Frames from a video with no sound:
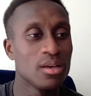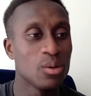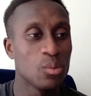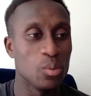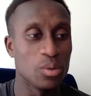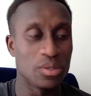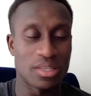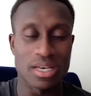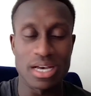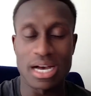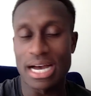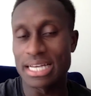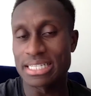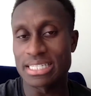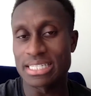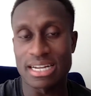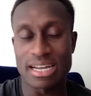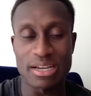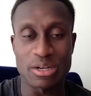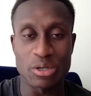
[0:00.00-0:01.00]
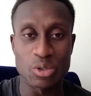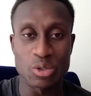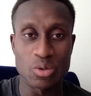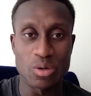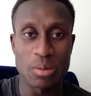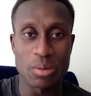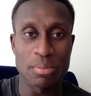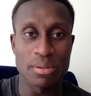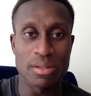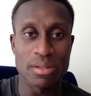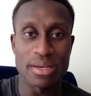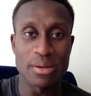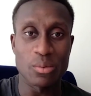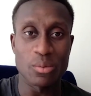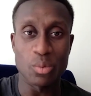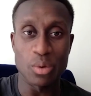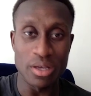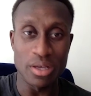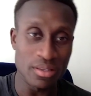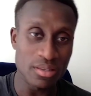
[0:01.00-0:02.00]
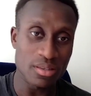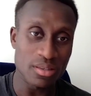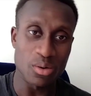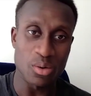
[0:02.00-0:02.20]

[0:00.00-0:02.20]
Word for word: with guys that I grew up playing with